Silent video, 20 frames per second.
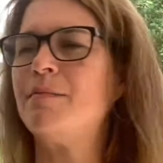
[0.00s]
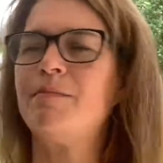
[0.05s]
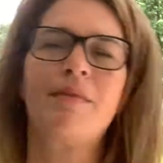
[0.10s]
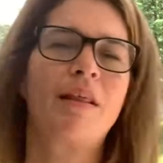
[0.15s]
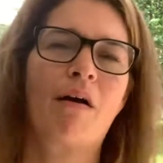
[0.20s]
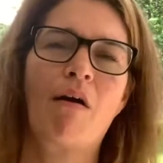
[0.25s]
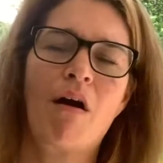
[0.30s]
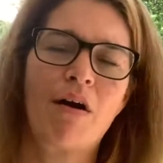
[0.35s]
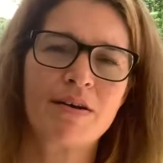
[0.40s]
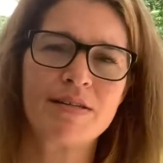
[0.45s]

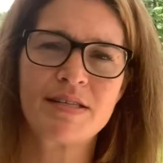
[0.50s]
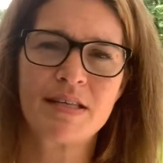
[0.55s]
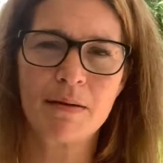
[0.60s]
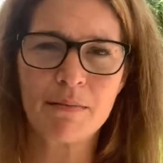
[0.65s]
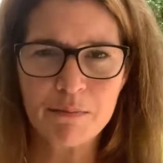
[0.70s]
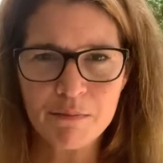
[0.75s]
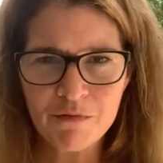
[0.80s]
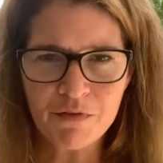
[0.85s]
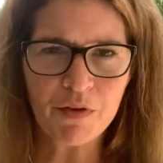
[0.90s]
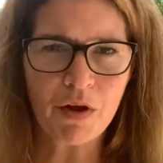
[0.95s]
There are
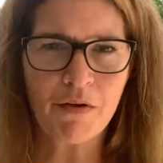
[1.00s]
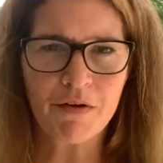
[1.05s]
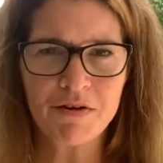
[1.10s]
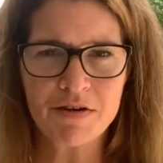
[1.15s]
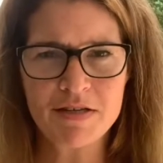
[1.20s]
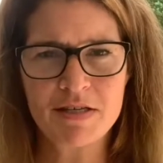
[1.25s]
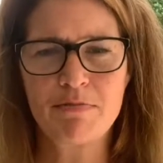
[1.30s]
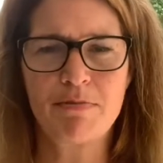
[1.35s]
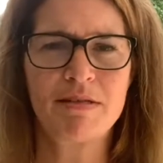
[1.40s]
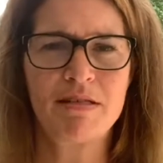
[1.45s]
some Florida
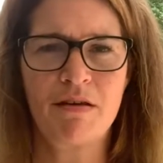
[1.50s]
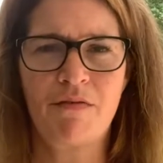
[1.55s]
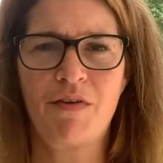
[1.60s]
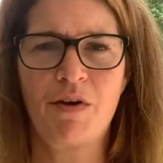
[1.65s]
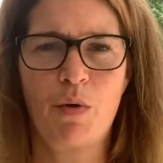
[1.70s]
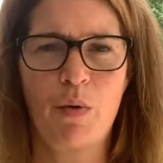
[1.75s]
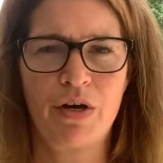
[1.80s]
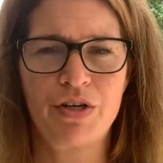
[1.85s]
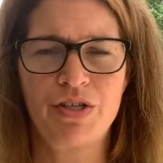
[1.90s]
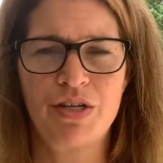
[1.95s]
specific
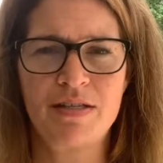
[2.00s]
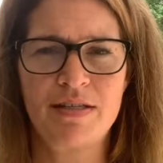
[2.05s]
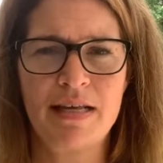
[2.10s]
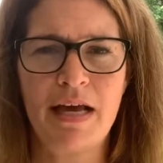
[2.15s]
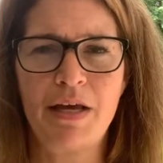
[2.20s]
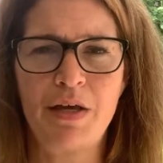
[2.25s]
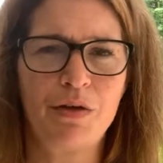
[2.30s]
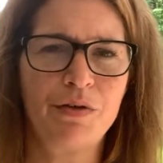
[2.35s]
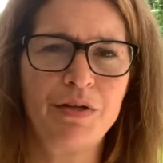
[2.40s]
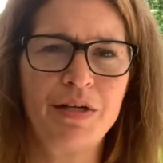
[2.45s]
questions
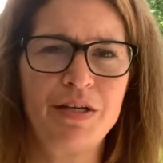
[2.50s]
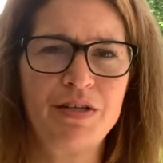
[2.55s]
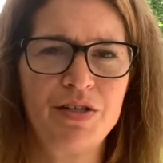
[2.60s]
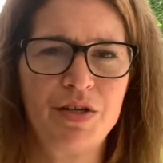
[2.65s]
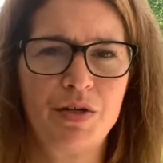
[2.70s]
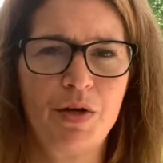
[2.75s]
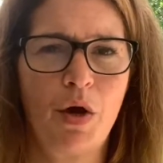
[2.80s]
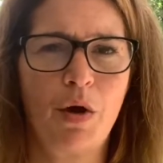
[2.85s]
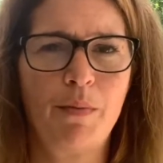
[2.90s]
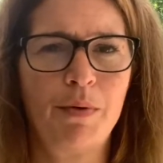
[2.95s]
that you'll need to know,